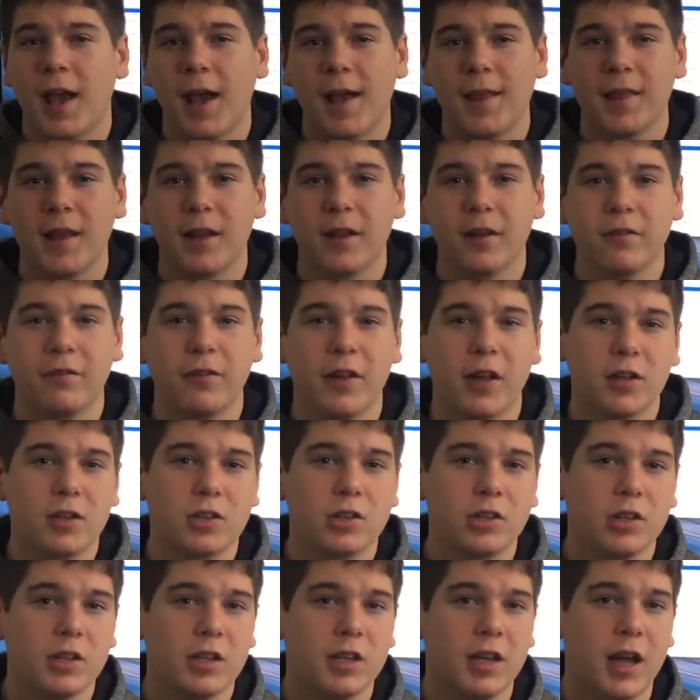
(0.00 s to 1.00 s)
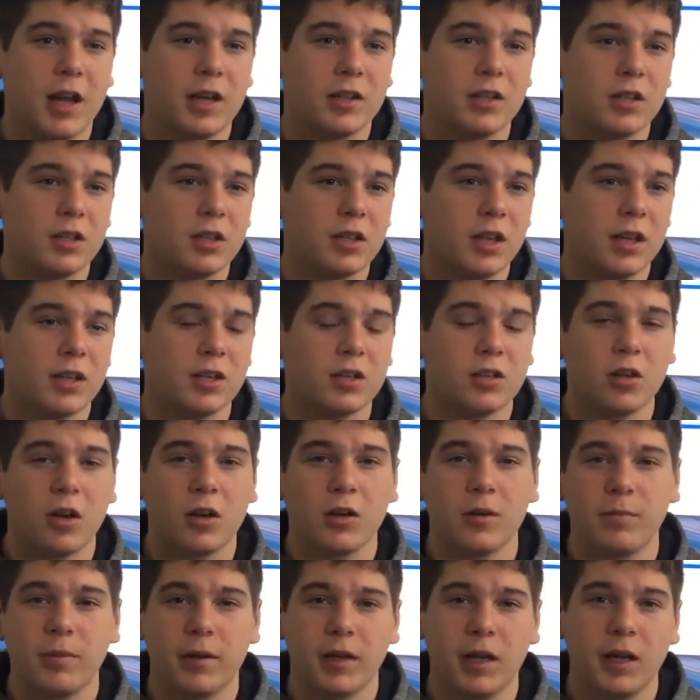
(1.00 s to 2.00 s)
And then eventually I just like
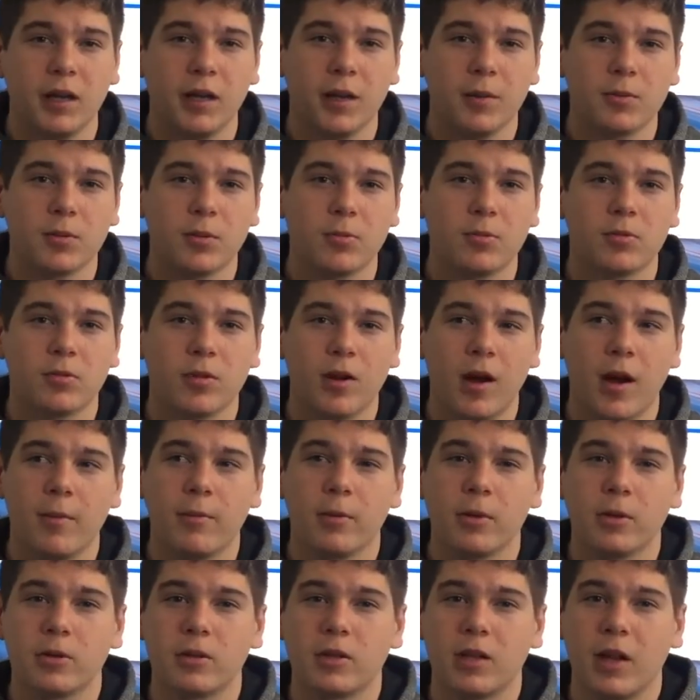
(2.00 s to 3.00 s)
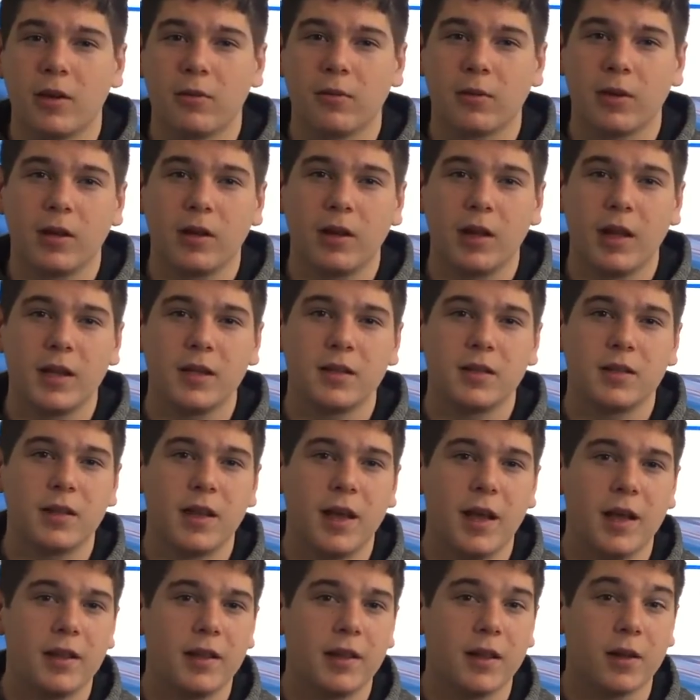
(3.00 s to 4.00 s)
started picking up subscribers. I realized
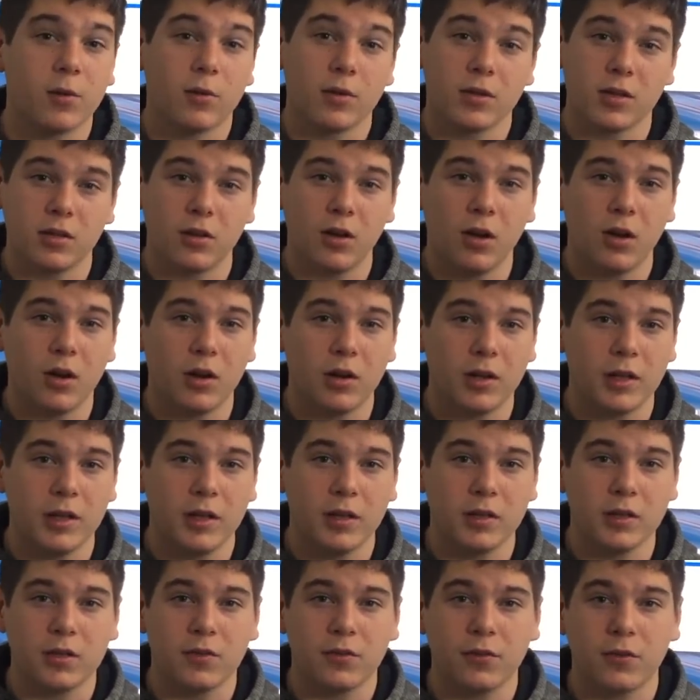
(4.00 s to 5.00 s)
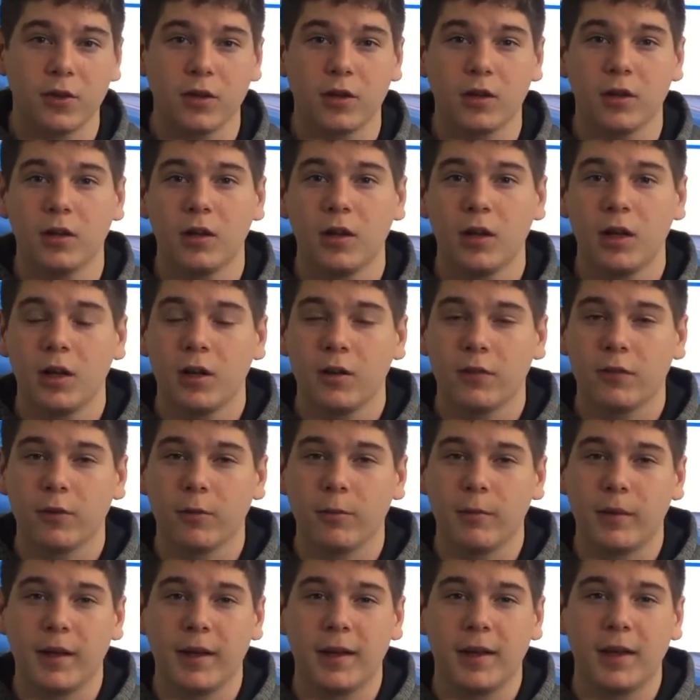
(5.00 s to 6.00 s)
that there was an audience for
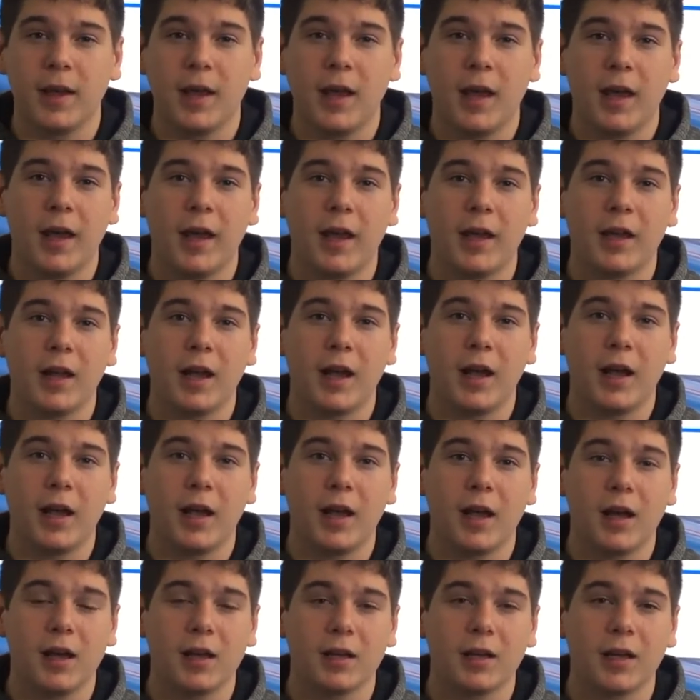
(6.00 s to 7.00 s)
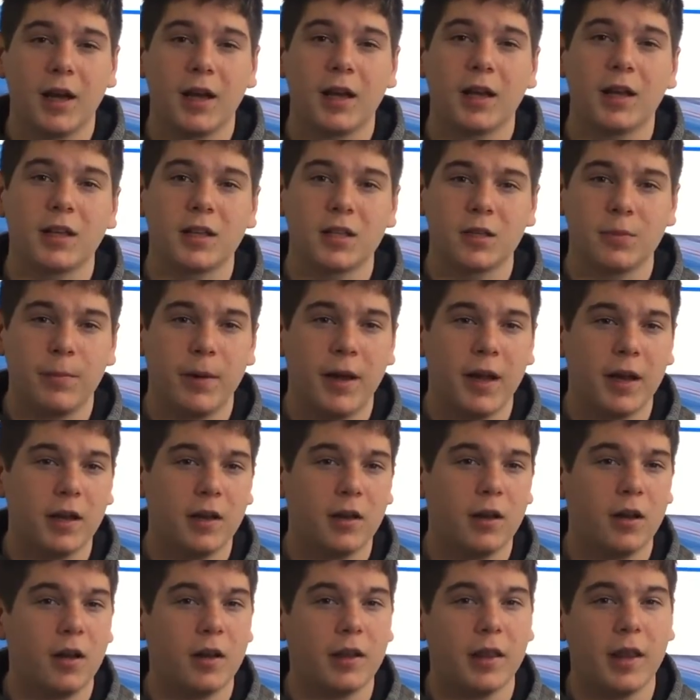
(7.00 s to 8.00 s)
me, and I kind of
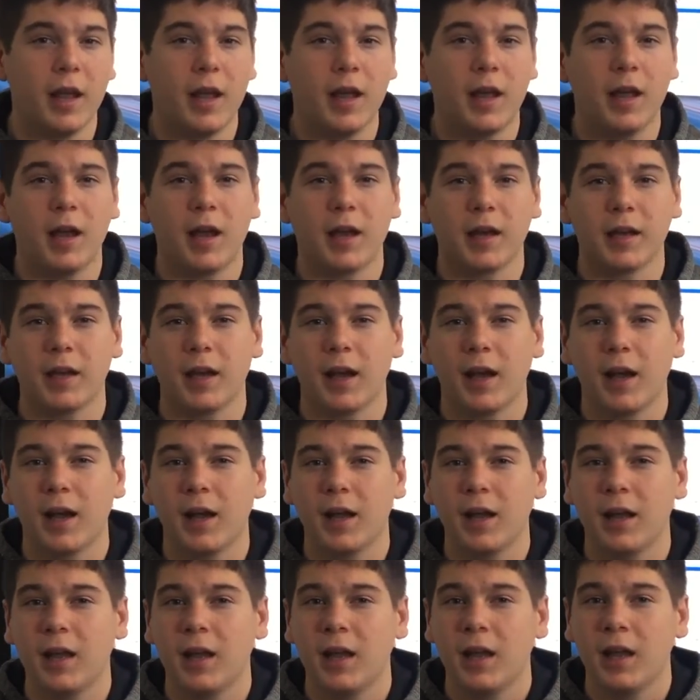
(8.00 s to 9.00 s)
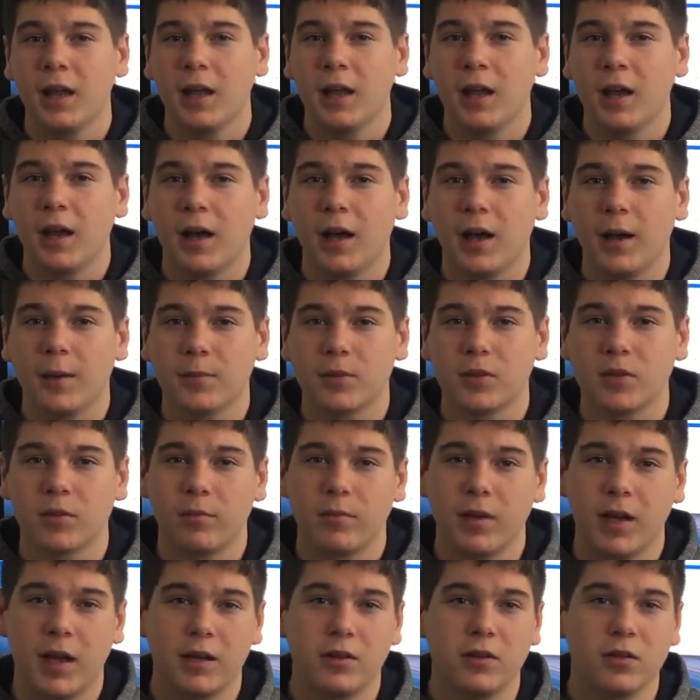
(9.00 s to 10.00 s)
expanded on that. I got
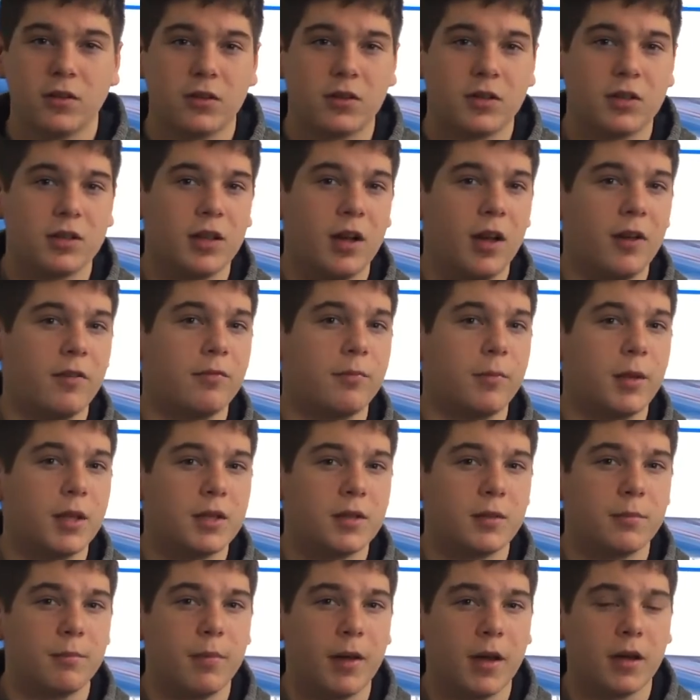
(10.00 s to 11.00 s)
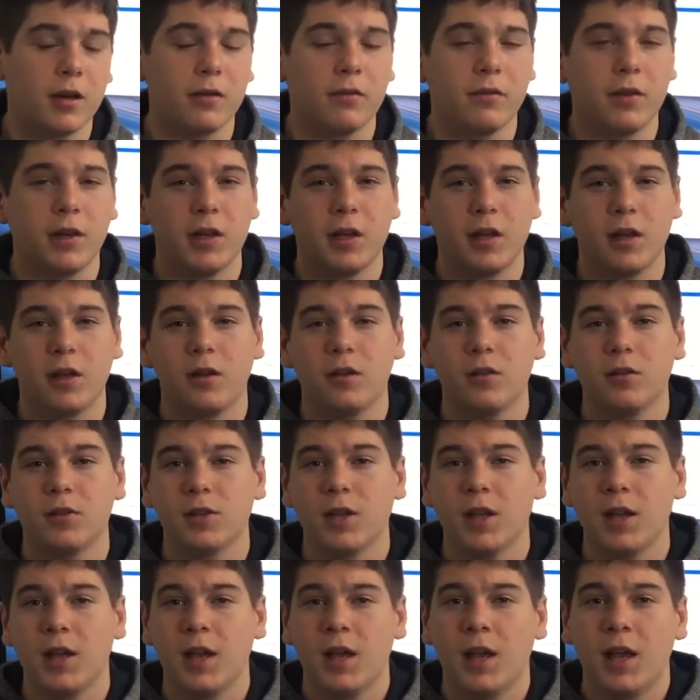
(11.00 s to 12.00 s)
some nicer stuff, made some better
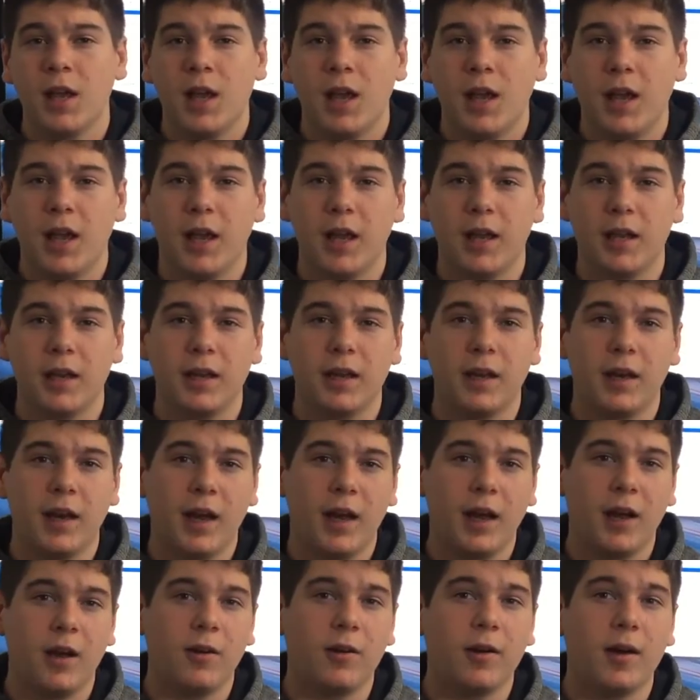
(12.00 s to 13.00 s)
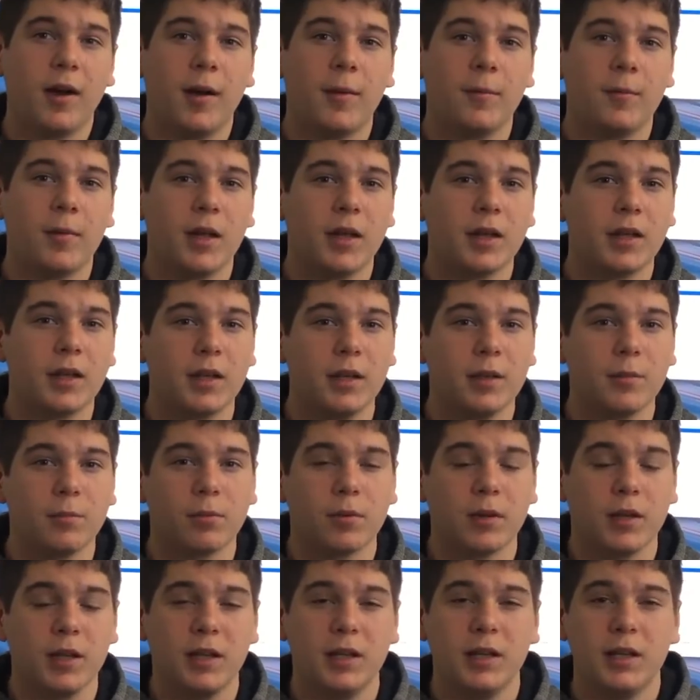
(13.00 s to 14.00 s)
videos, and now I'm making
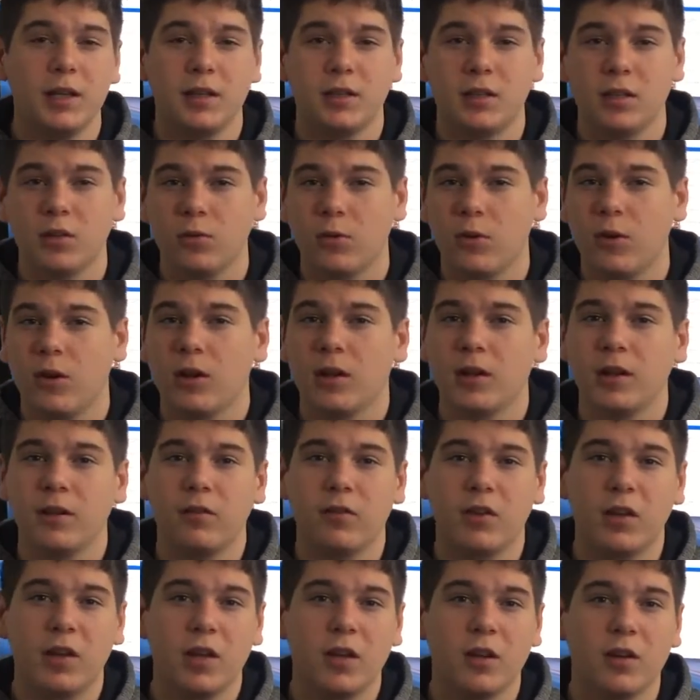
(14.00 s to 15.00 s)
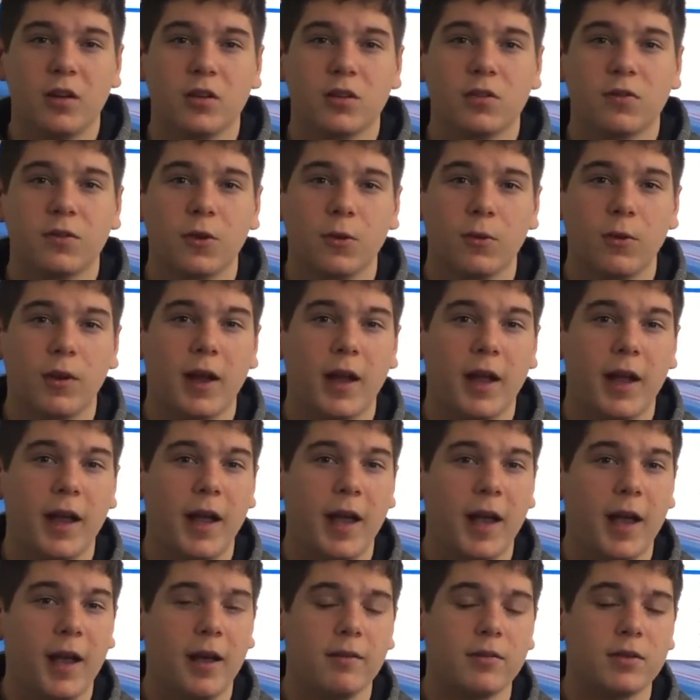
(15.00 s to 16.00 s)
pretty decent quality videos for what I
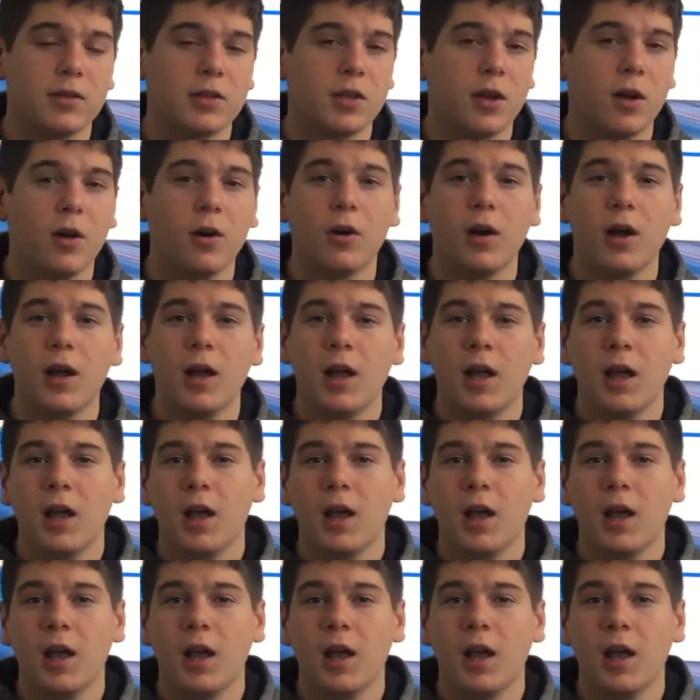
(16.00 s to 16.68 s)
have. So